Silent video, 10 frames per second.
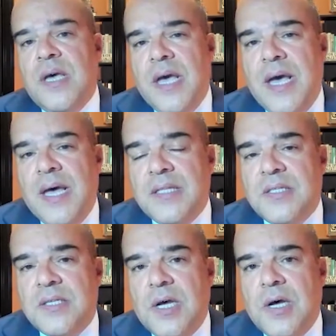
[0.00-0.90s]

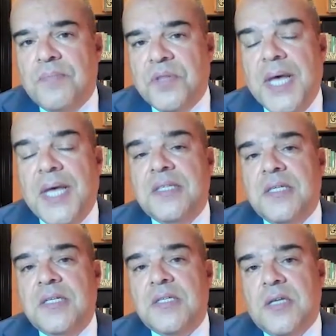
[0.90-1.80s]
and
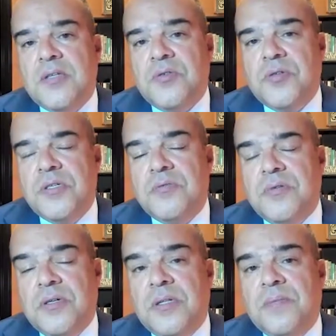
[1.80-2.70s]
landed in central
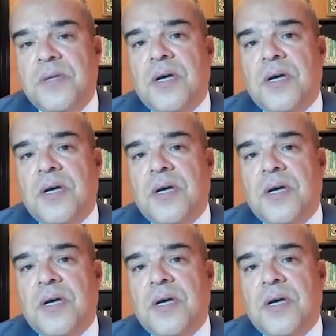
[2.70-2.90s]
Israel,